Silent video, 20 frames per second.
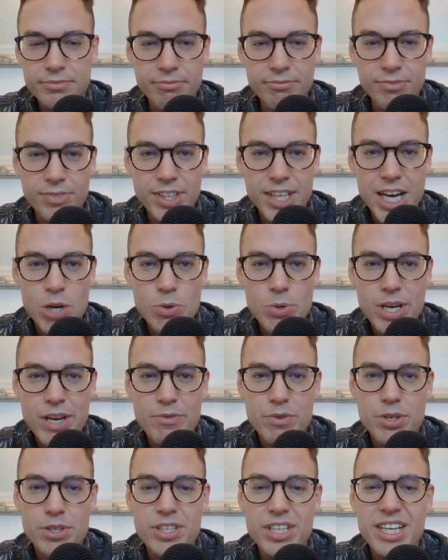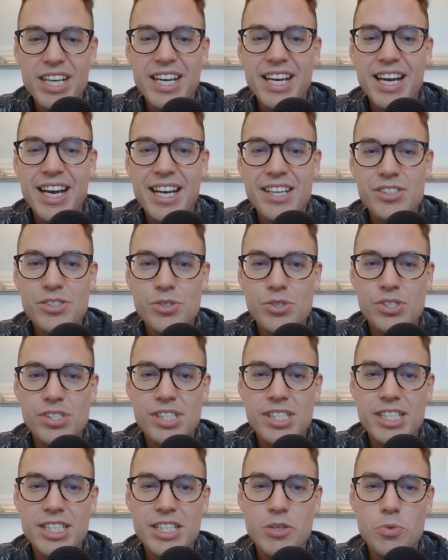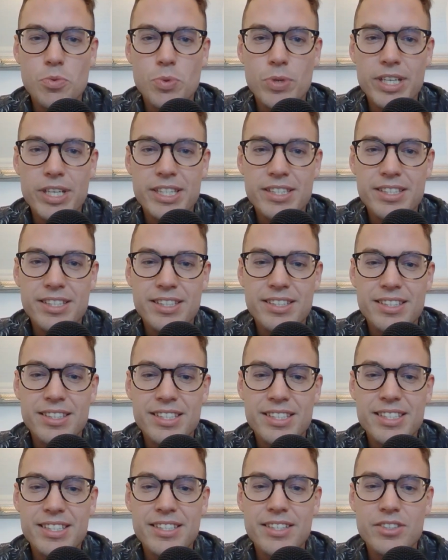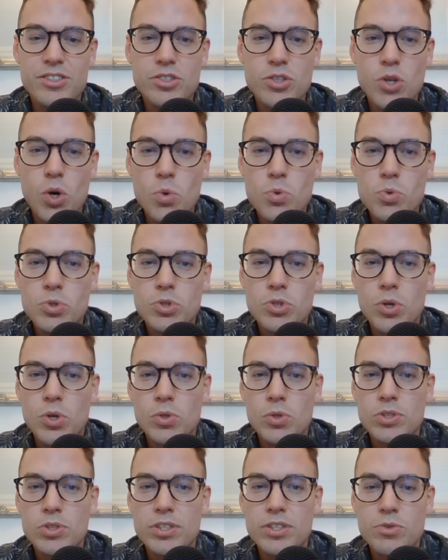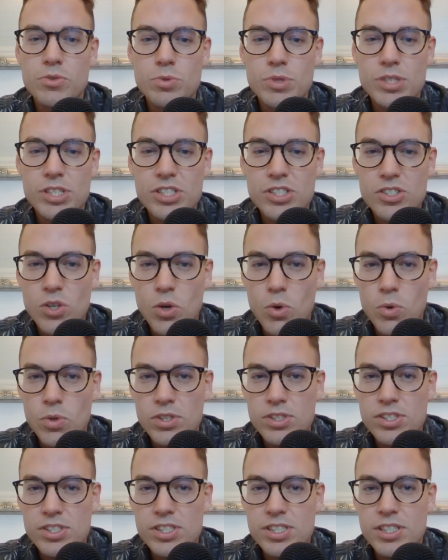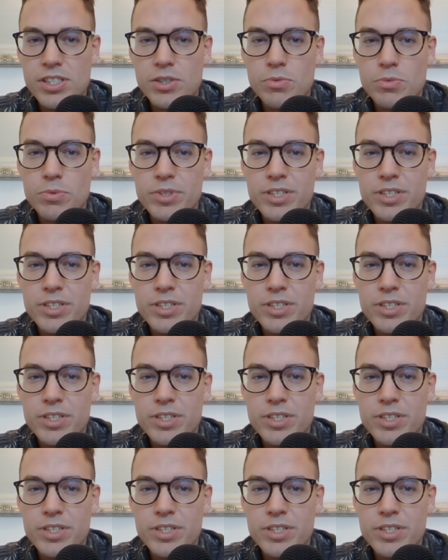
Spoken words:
However, as you see with the total results, we're